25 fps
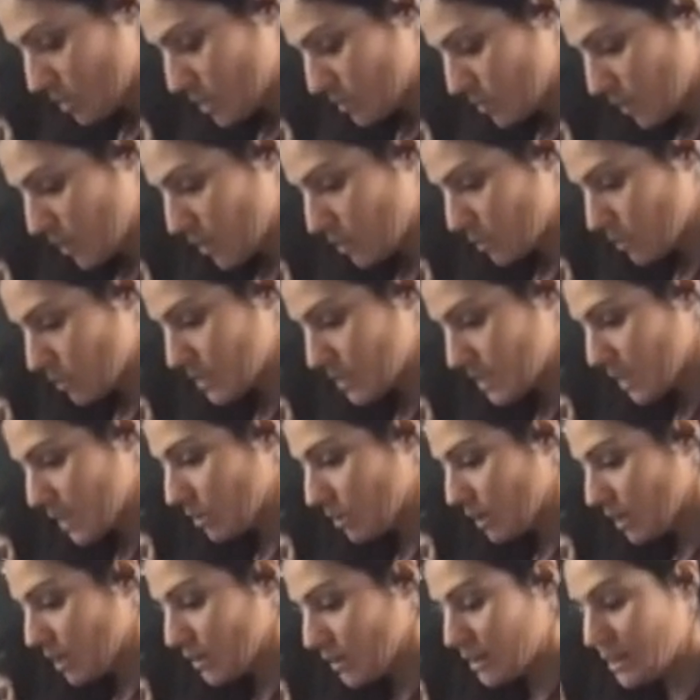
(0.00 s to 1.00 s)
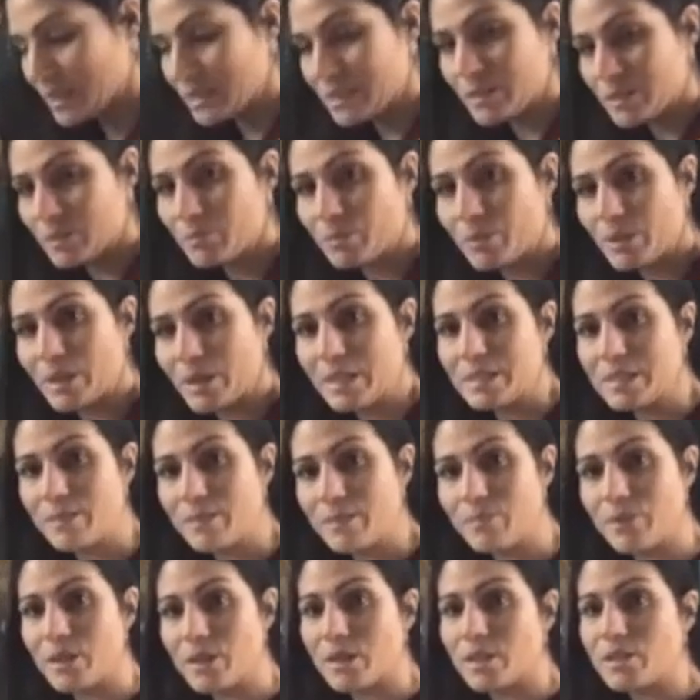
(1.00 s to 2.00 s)
paired with sound healing, is to place
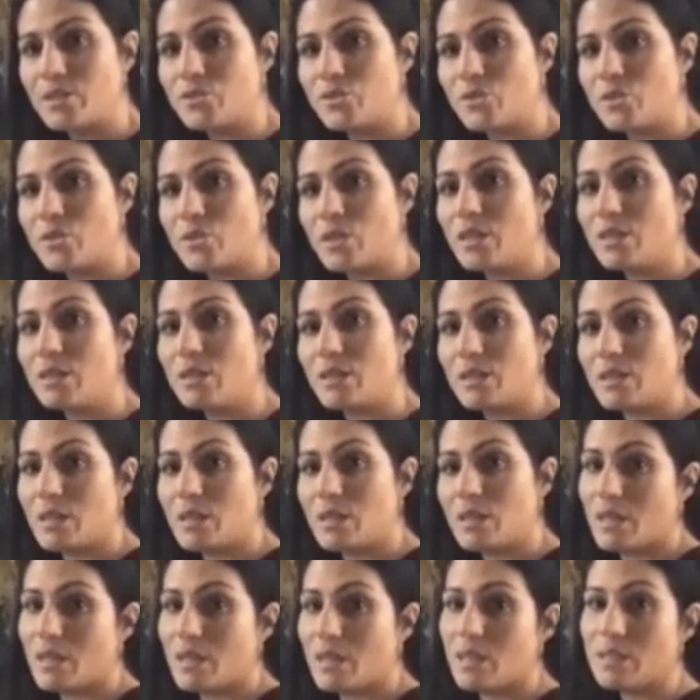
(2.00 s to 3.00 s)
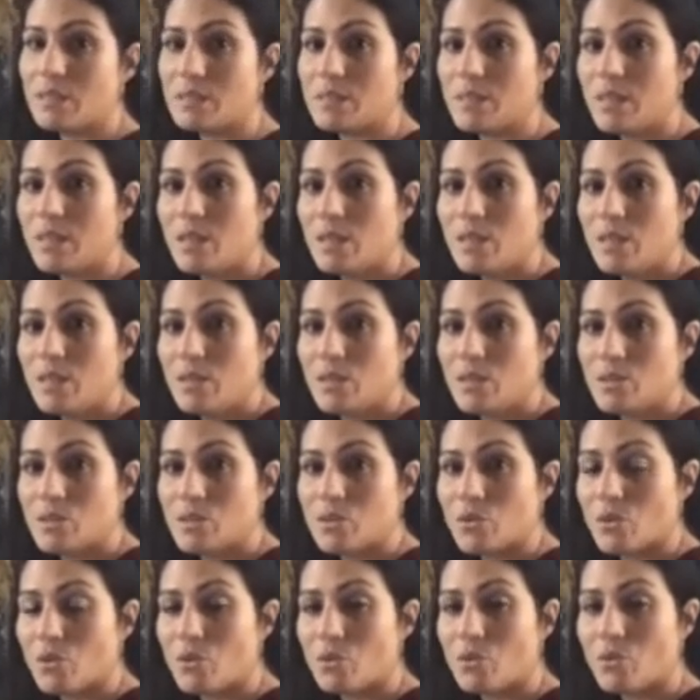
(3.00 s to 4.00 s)
something underneath the knees.
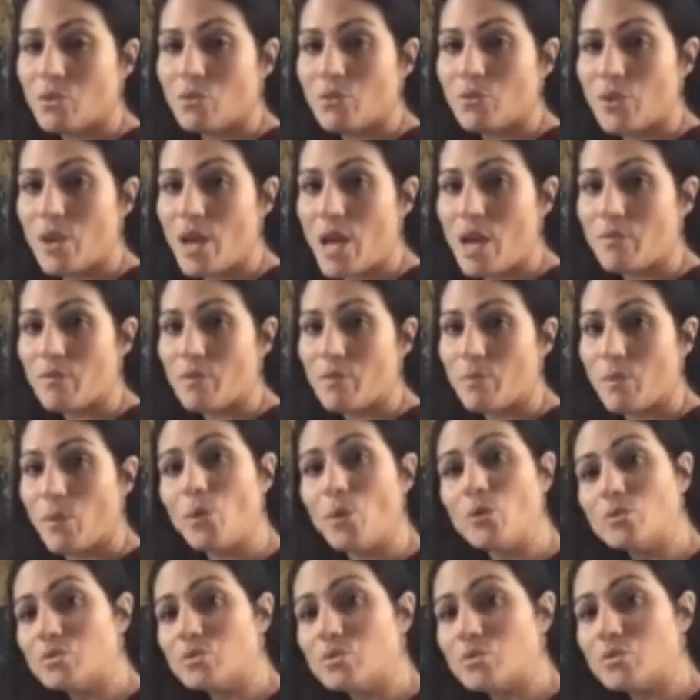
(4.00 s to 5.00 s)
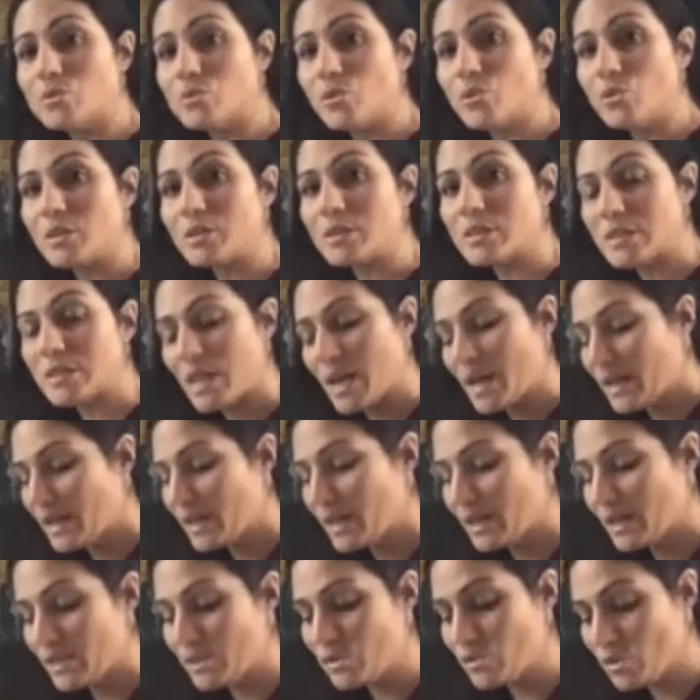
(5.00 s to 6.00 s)
So if you have a bolster, you can slide
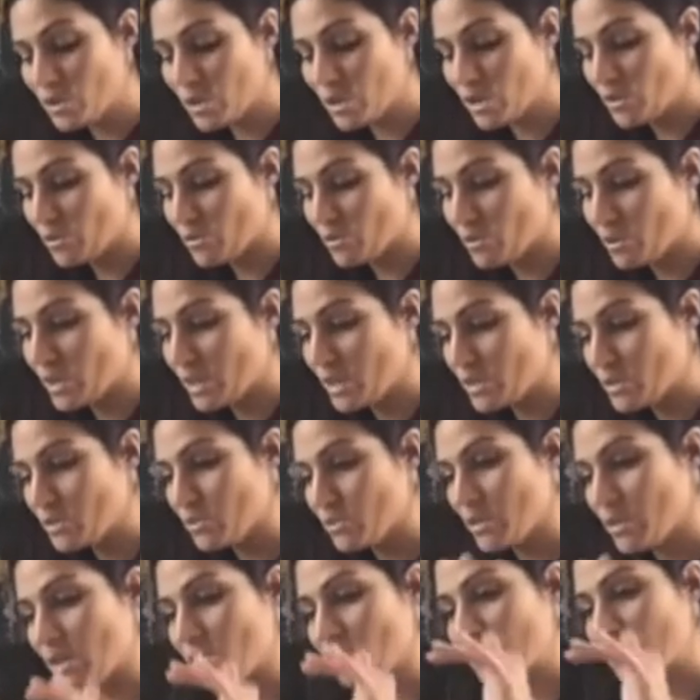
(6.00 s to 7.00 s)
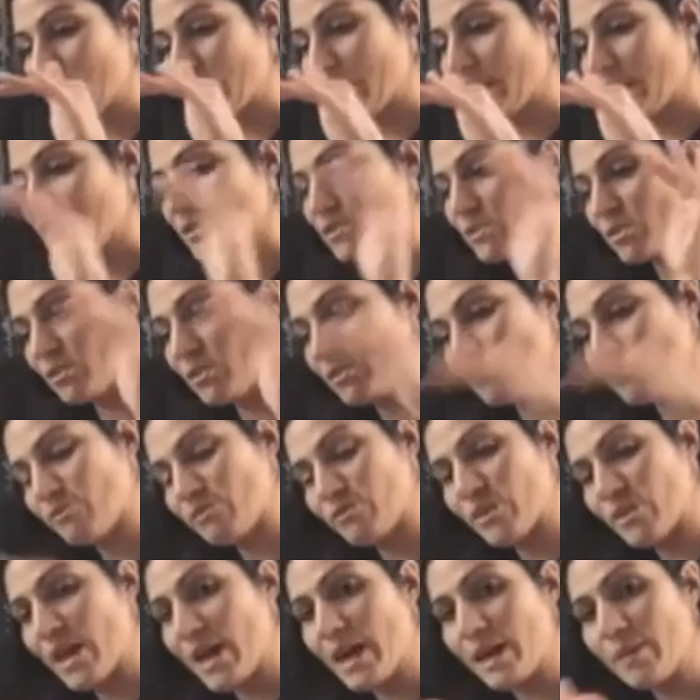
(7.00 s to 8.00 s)
it underneath your knees so that your legs aren't
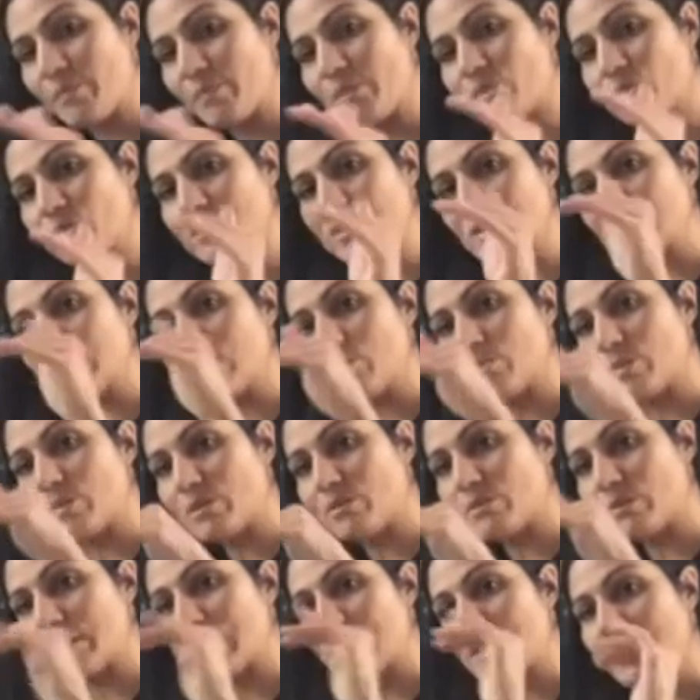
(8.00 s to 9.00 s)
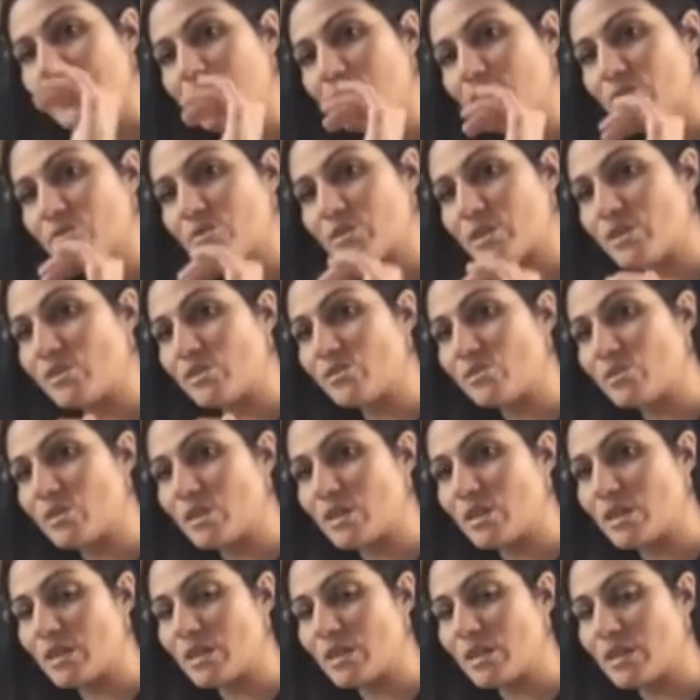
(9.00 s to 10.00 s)
flat, but there's a little bit of a lift under the
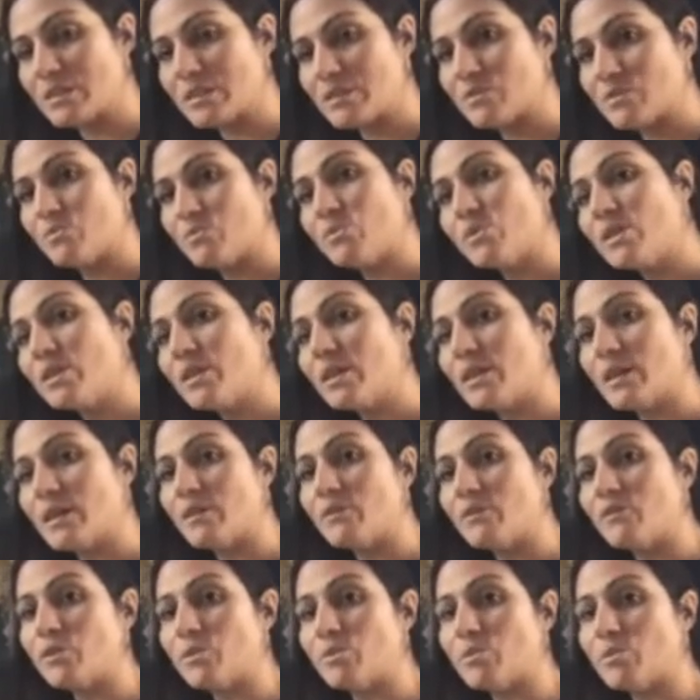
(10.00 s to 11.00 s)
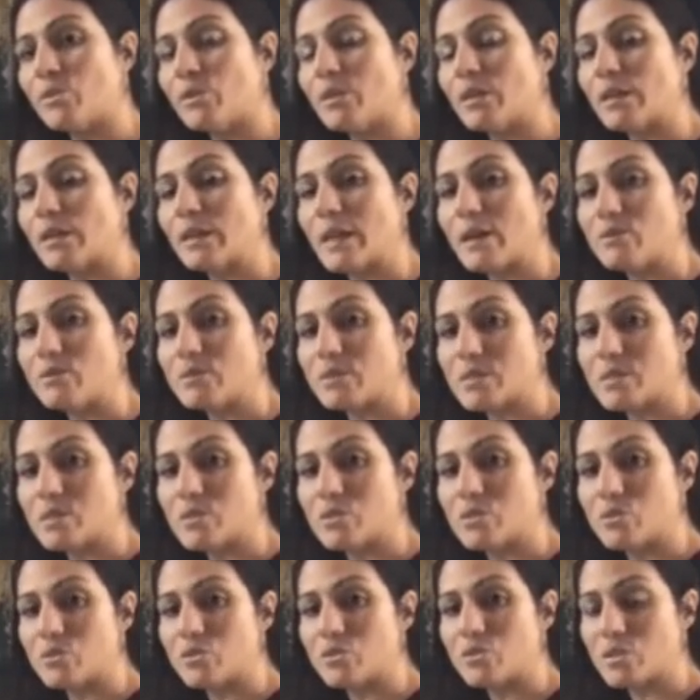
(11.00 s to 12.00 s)
knees. It's really comfortable and allows us
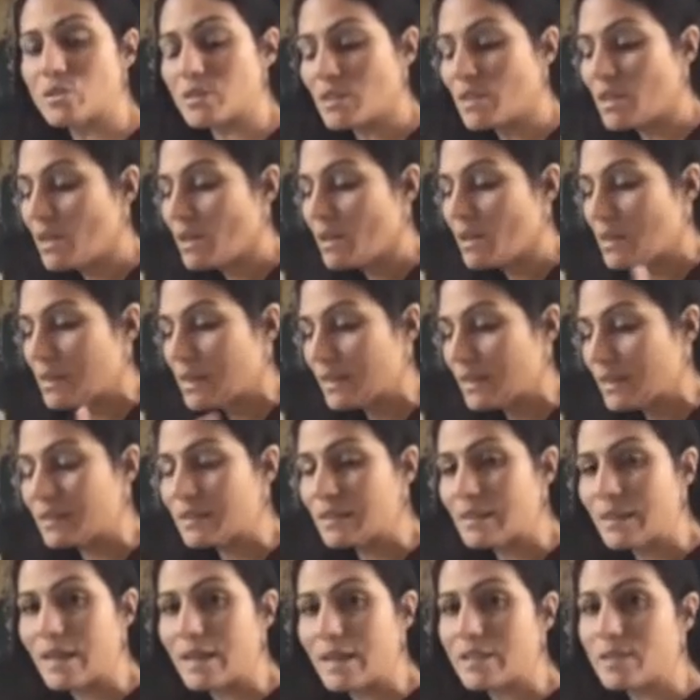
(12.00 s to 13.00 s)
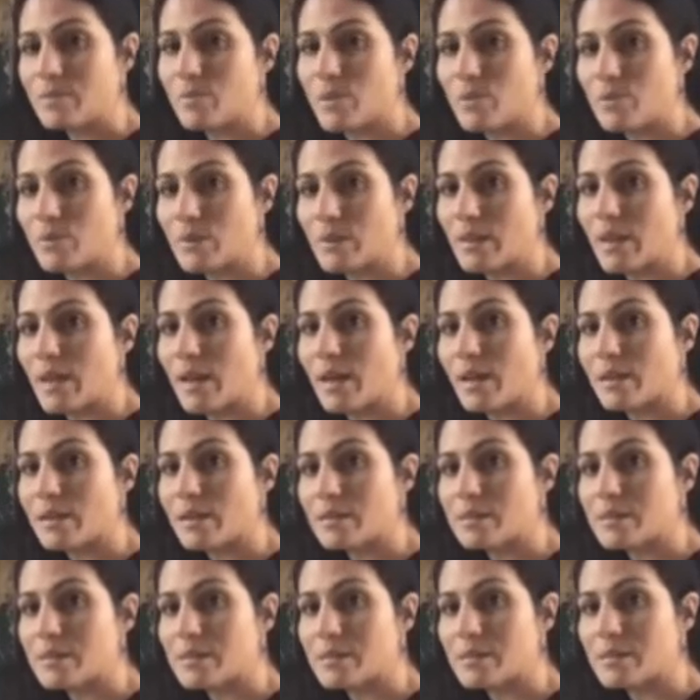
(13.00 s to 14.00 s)
to just let the legs be
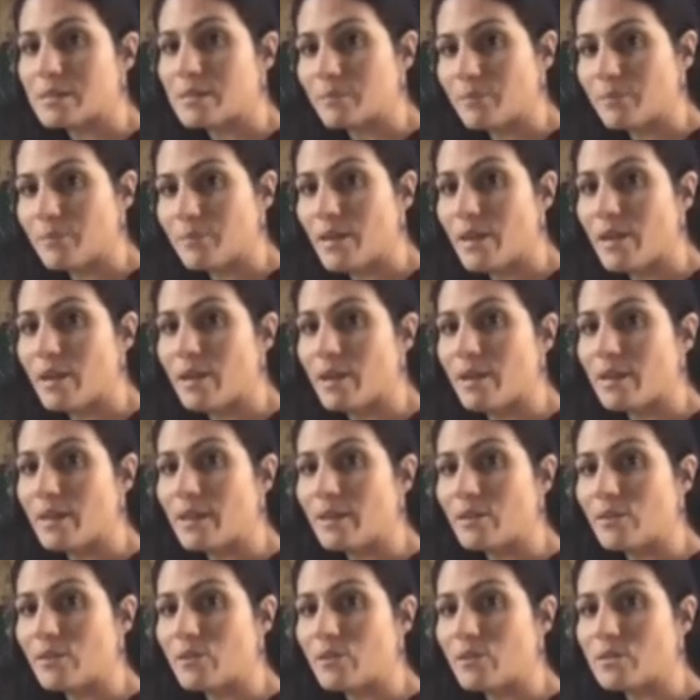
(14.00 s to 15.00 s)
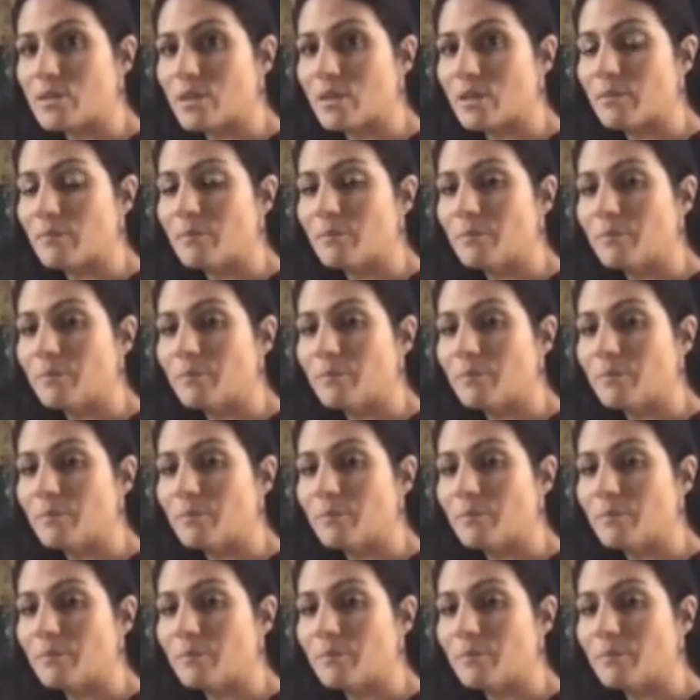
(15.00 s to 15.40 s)
relaxed. Yeah, that looks good.